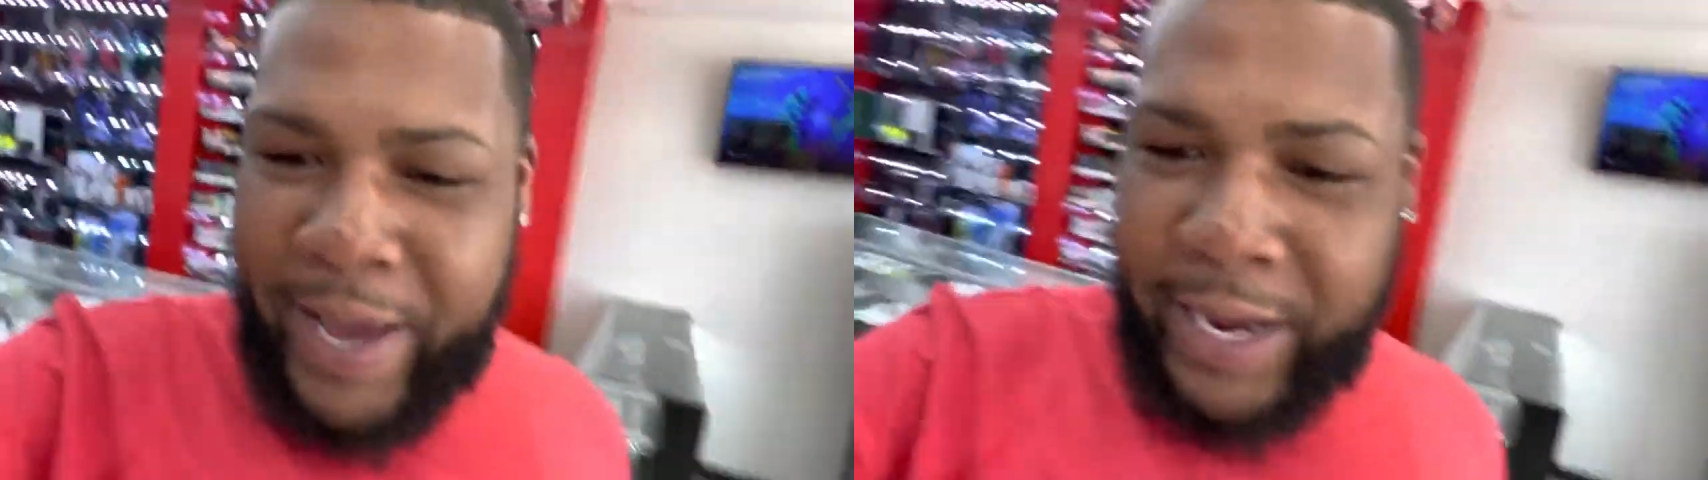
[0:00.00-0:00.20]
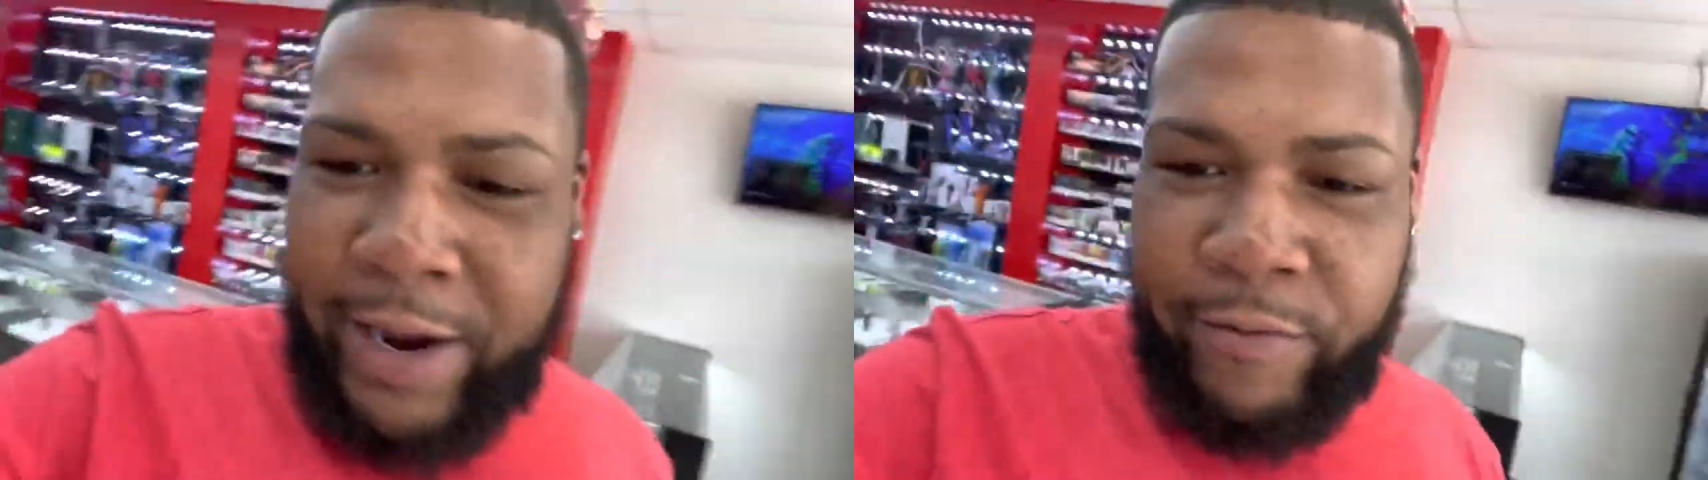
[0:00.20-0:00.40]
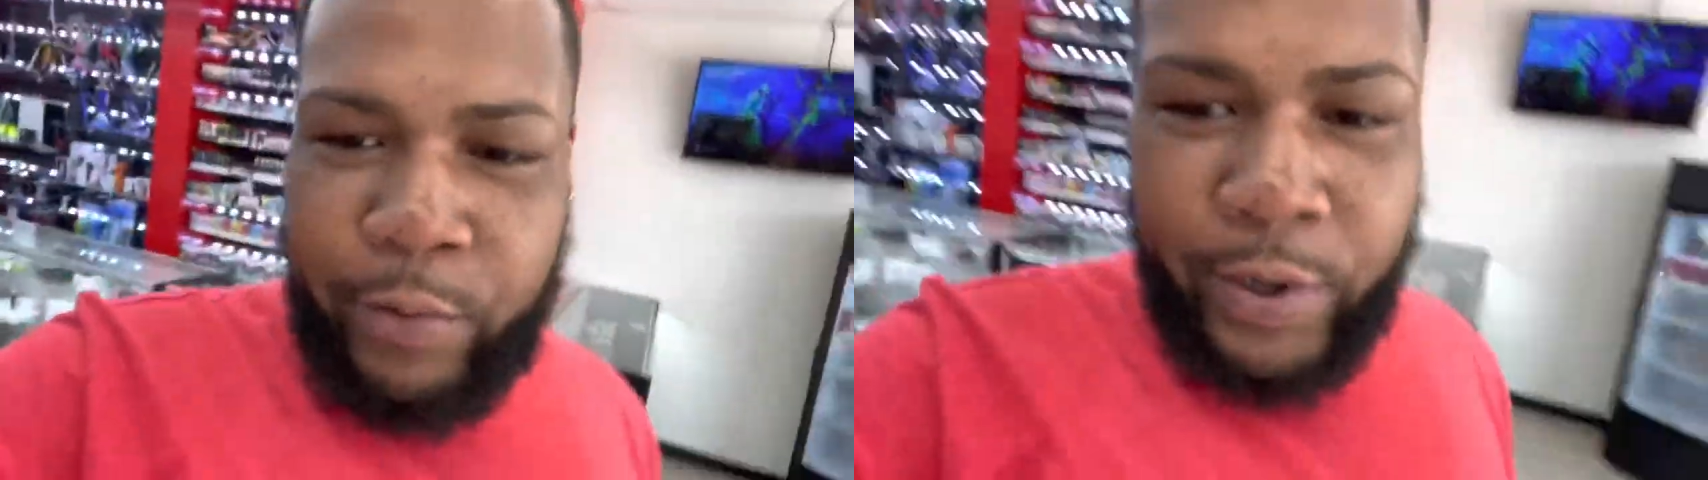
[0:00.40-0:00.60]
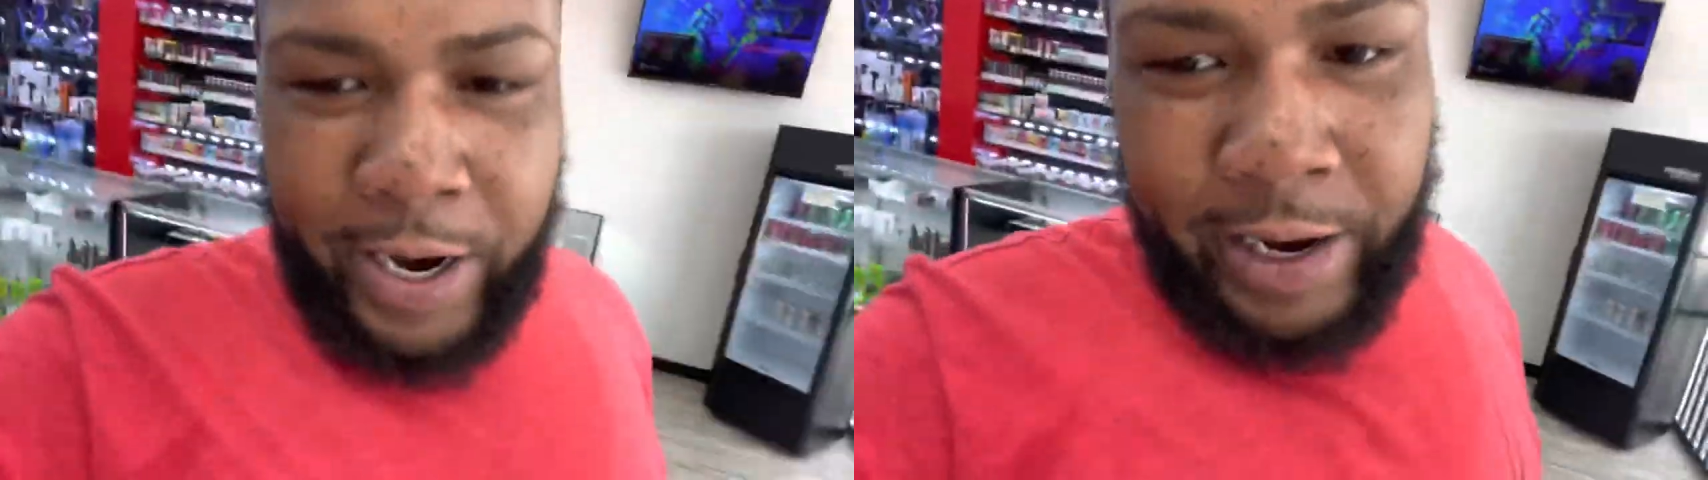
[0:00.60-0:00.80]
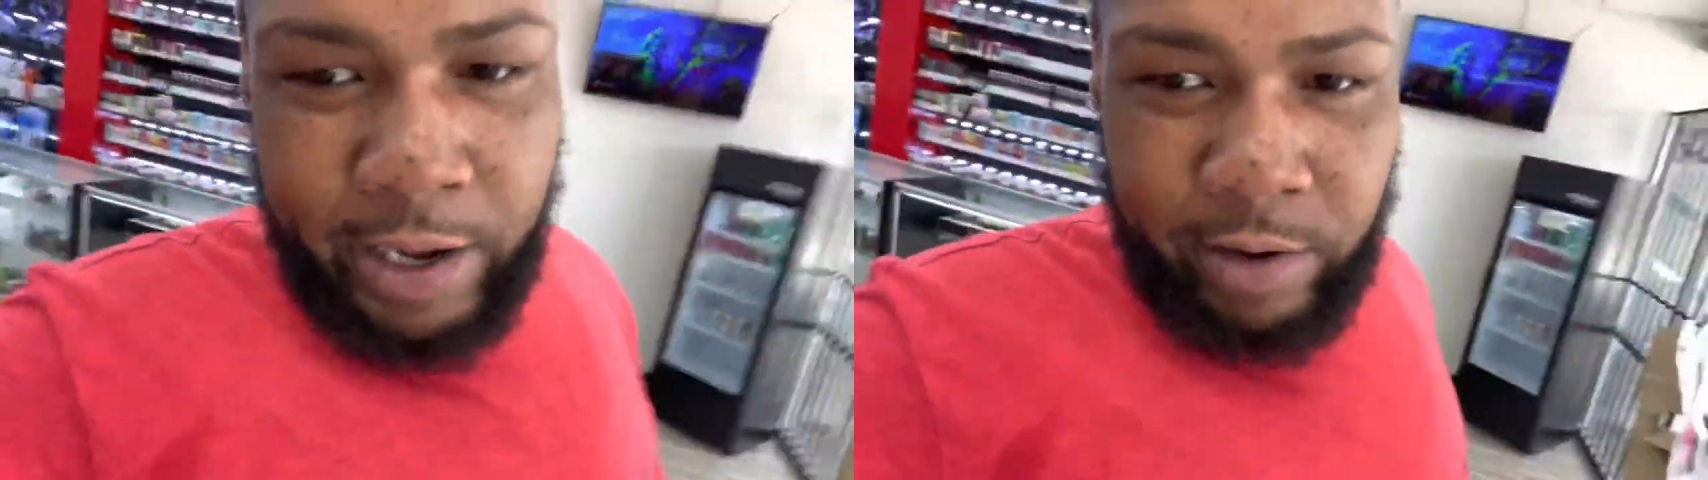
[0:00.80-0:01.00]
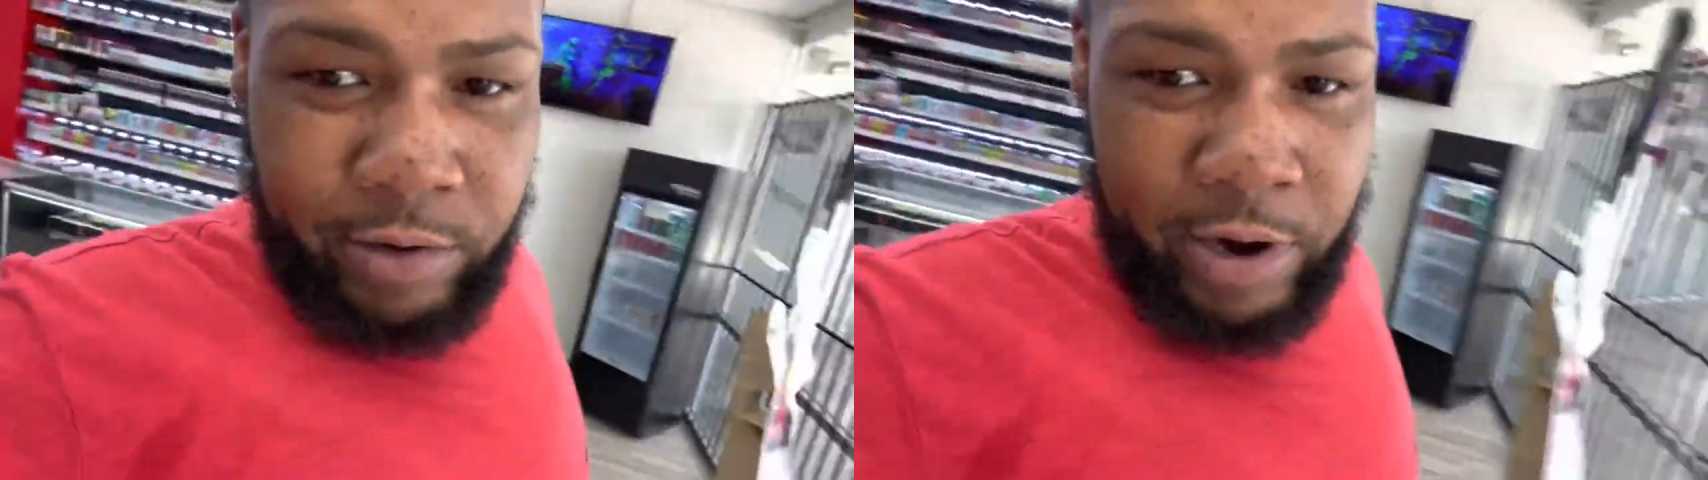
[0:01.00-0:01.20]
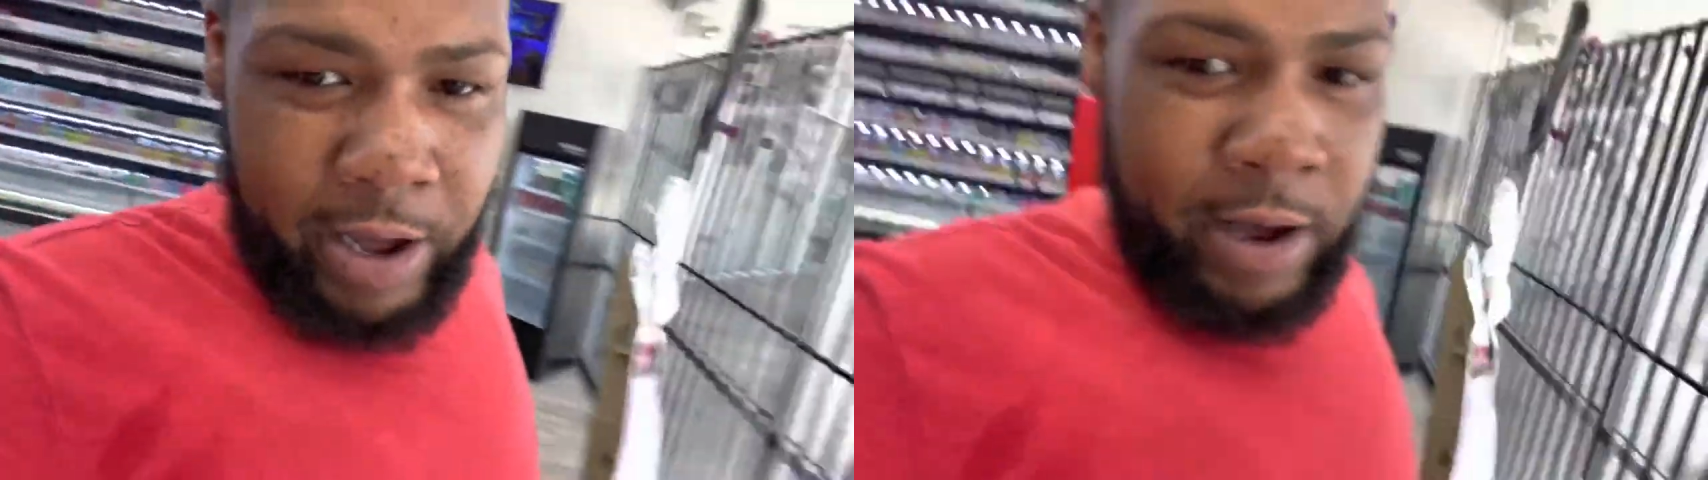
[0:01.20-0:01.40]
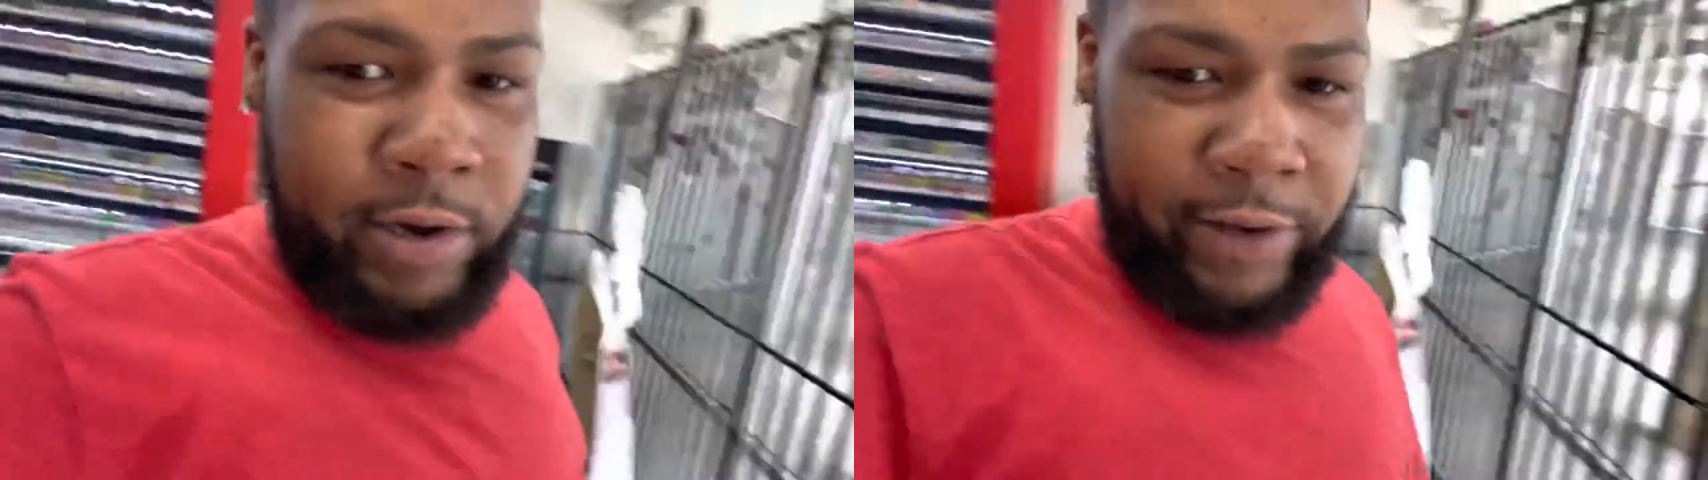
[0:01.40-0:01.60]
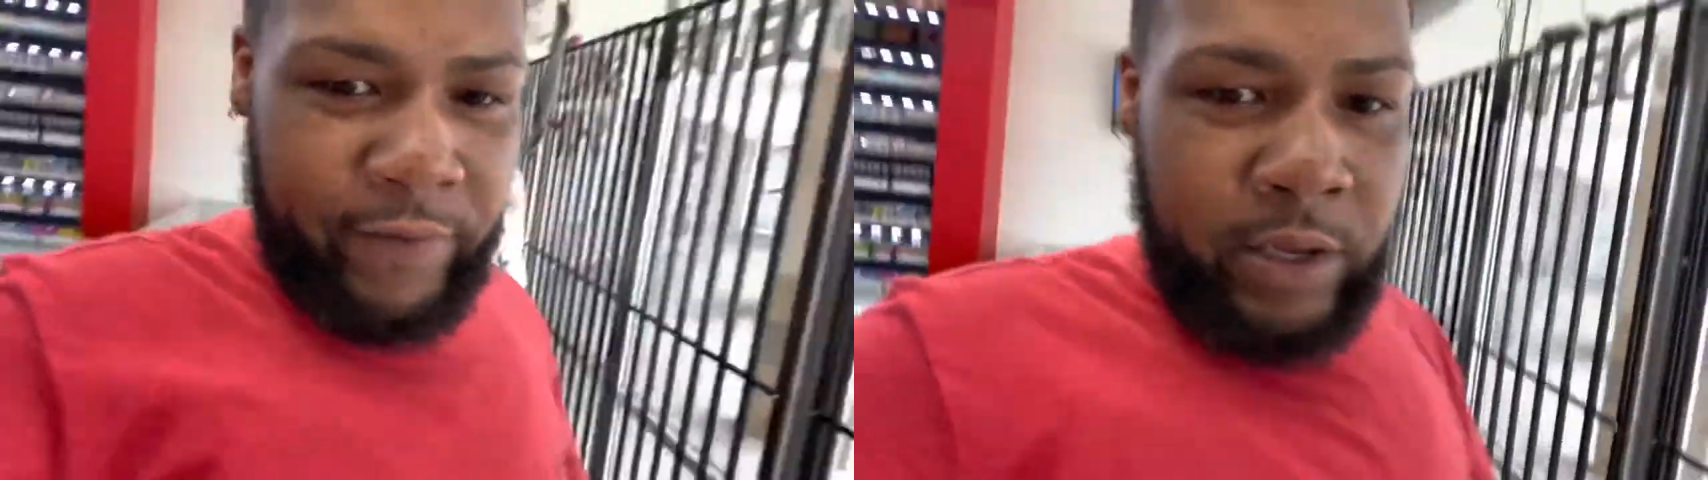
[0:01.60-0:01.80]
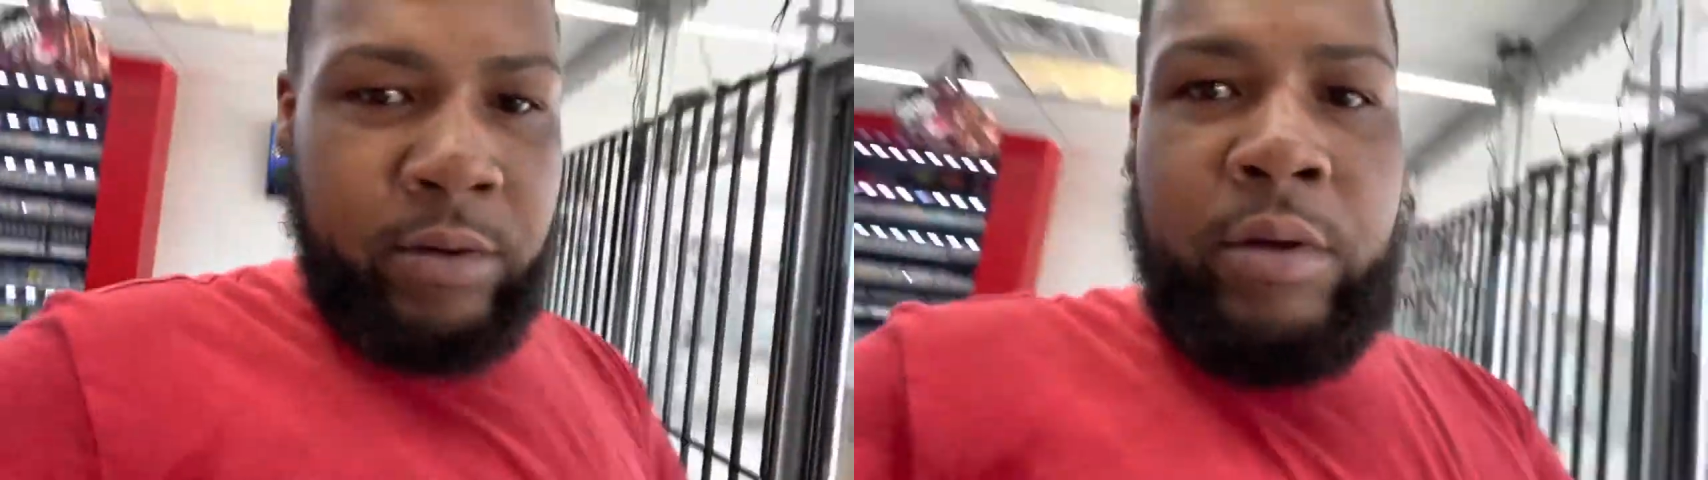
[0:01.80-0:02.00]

everywhere I go. You know, I don't even,